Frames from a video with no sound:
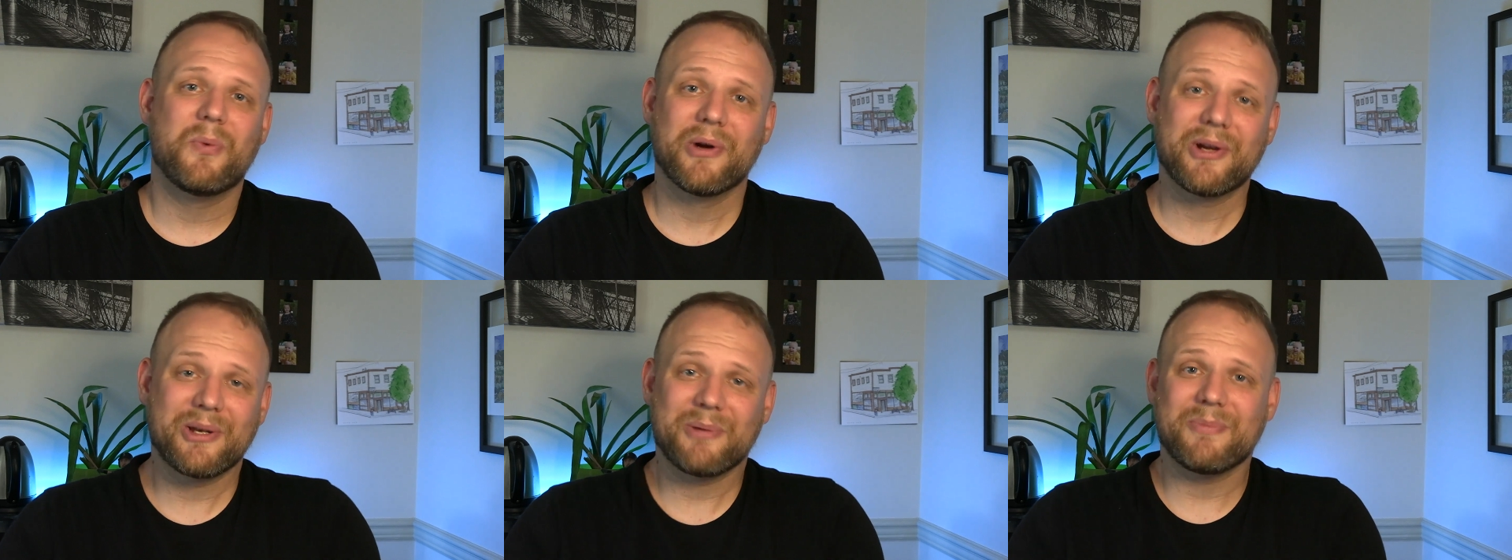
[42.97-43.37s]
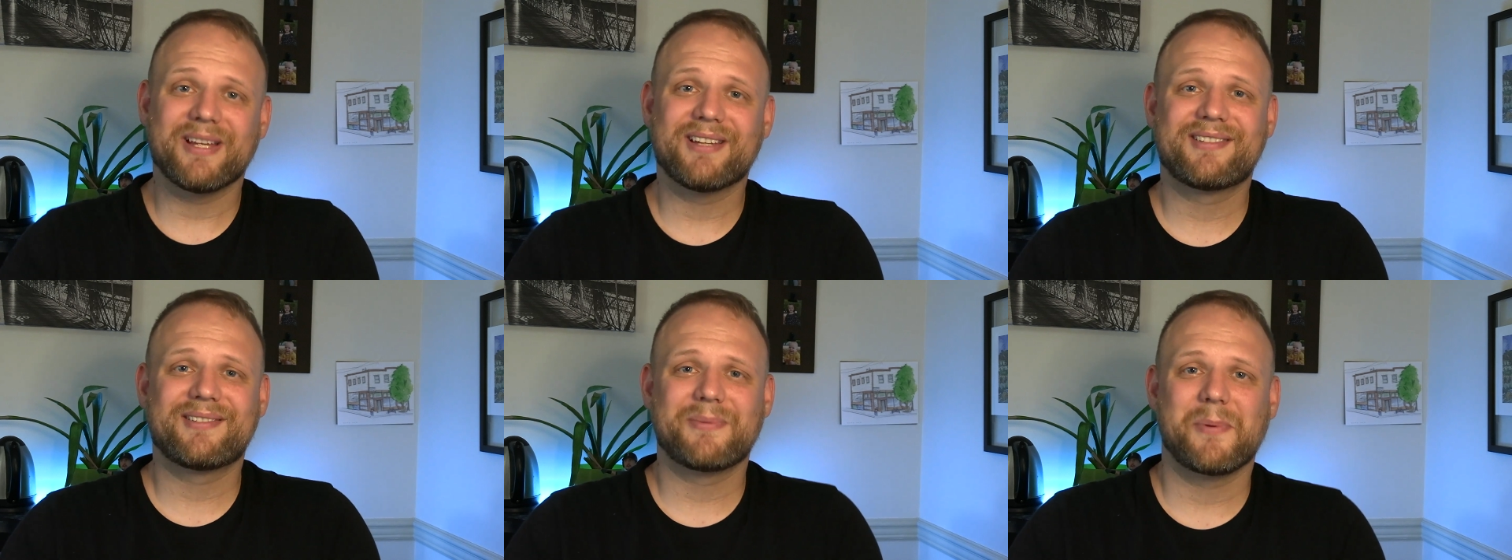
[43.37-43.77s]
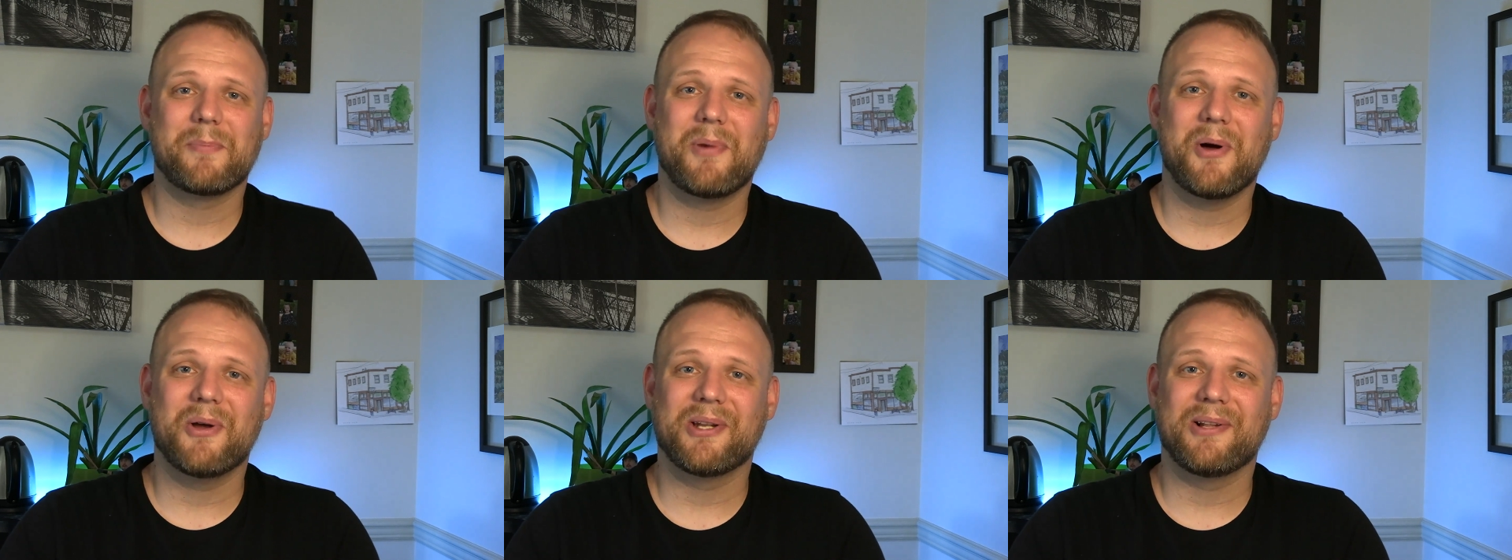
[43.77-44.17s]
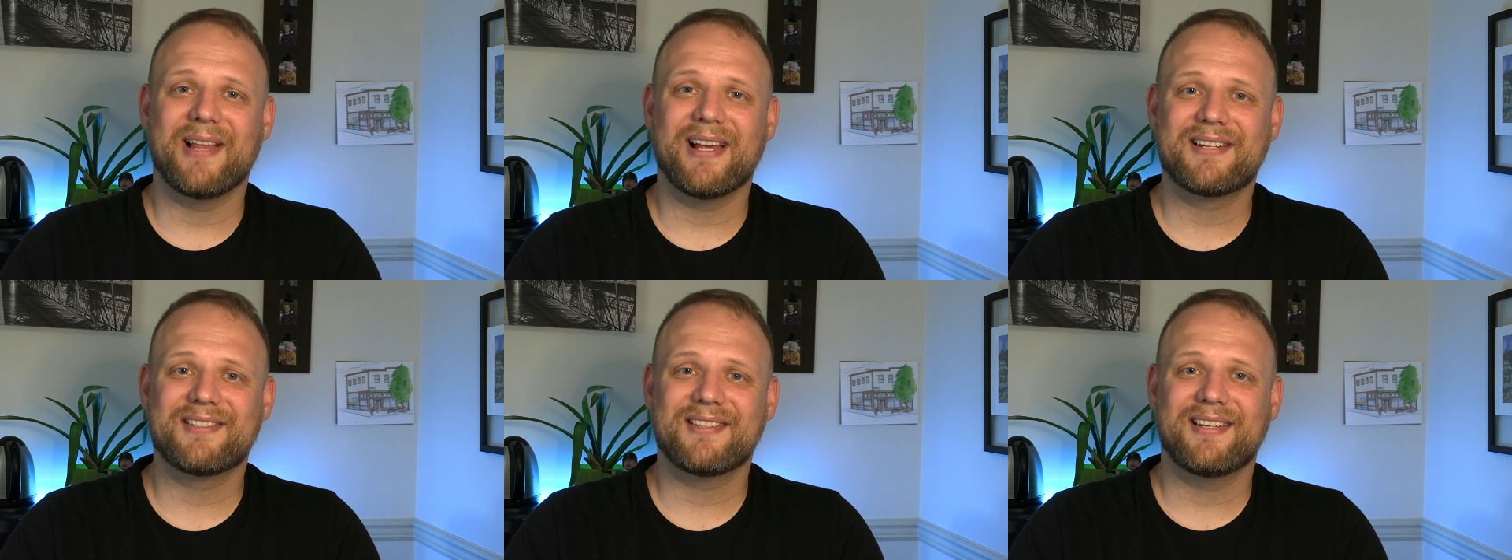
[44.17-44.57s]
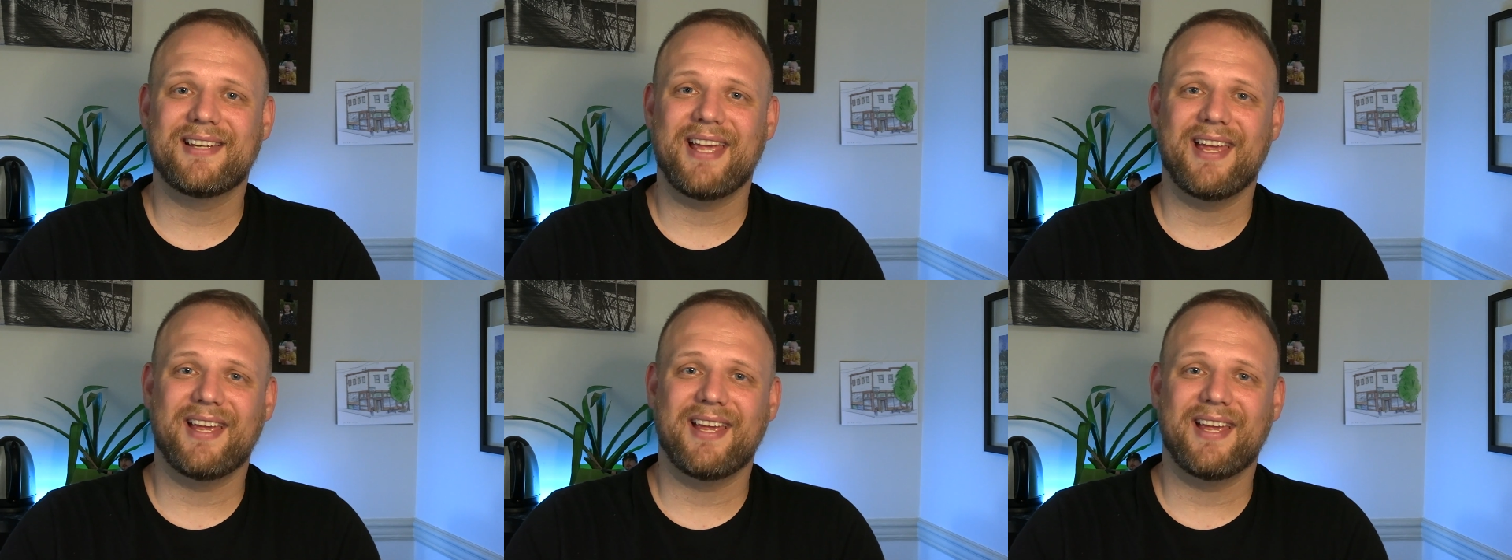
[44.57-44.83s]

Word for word: we're gonna miss Paul and Alexa,